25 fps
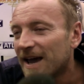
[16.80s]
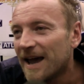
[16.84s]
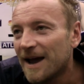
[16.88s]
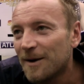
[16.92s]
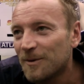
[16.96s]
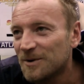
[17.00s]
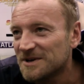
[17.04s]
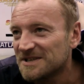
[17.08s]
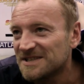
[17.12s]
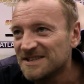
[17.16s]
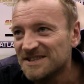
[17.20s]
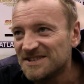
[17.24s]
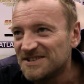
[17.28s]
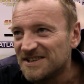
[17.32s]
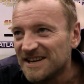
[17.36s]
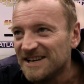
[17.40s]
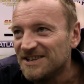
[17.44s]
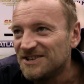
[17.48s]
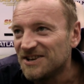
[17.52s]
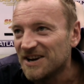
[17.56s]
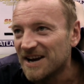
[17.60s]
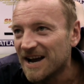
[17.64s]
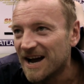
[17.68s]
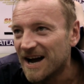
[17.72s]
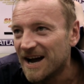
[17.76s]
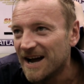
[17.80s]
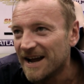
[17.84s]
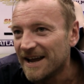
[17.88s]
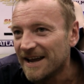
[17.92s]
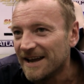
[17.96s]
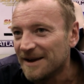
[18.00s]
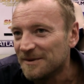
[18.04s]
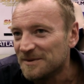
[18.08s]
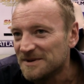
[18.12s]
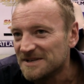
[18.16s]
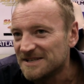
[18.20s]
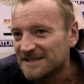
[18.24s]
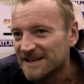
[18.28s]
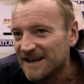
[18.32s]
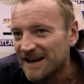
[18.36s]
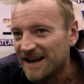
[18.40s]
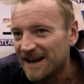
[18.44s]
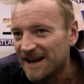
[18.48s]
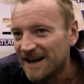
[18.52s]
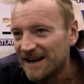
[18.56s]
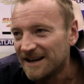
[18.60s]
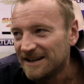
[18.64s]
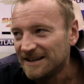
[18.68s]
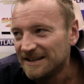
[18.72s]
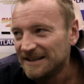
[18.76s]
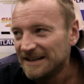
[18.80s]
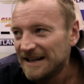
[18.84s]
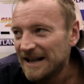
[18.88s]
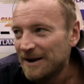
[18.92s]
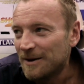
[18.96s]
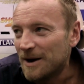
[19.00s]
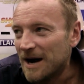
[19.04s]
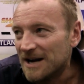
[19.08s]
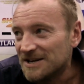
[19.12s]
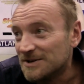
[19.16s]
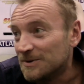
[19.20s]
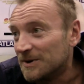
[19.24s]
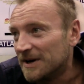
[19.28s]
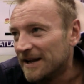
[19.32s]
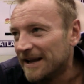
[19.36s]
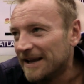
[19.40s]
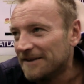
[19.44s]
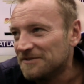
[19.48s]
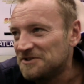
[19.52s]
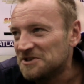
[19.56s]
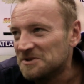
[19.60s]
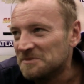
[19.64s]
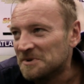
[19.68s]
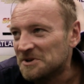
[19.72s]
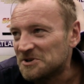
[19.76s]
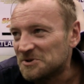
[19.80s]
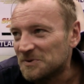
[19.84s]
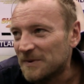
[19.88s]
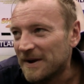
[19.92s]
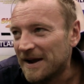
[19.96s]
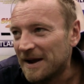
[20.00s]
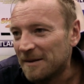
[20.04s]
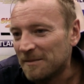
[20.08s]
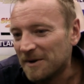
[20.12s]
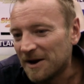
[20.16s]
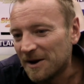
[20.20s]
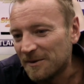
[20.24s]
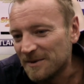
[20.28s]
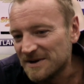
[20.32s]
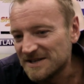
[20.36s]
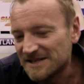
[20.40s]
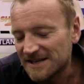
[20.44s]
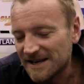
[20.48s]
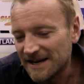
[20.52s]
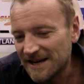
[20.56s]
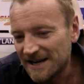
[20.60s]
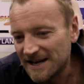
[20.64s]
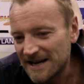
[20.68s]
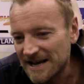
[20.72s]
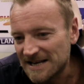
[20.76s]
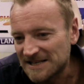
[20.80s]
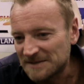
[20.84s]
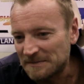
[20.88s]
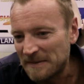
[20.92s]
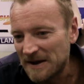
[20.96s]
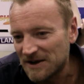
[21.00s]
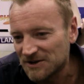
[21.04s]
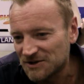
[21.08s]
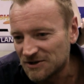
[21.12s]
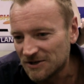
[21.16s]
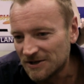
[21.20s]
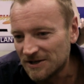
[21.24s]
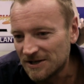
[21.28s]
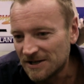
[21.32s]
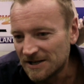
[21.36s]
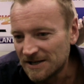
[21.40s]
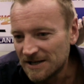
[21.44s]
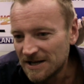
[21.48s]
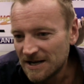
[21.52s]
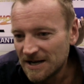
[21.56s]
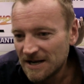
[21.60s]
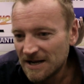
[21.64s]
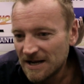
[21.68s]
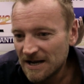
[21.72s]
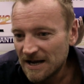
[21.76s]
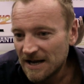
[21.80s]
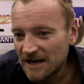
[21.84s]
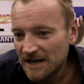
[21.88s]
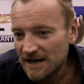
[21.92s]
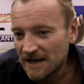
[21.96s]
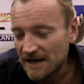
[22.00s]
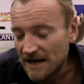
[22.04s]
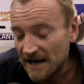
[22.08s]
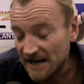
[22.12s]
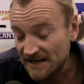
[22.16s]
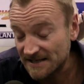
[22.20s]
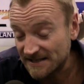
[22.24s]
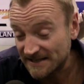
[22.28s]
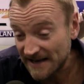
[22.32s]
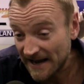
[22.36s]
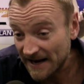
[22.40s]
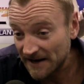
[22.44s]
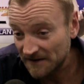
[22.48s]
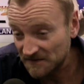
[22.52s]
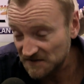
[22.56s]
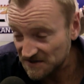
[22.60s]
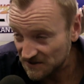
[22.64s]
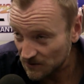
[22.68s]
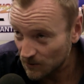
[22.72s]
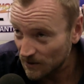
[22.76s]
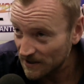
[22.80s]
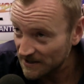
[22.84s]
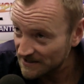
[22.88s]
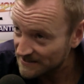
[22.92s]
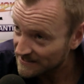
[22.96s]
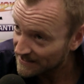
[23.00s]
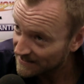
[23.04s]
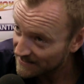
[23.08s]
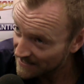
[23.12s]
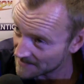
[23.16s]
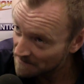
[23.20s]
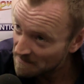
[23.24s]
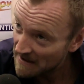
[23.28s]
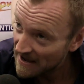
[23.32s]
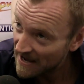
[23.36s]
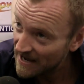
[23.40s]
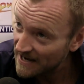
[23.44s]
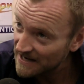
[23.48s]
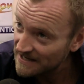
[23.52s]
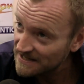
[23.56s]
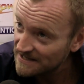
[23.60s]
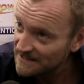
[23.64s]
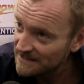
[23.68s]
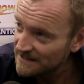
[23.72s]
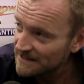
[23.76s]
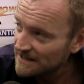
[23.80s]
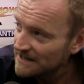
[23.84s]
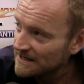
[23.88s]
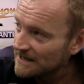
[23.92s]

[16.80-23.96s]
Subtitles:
Yeah, it wasn't CGI. It was, I don't want to give too much away, but it was a special set of swords that they made.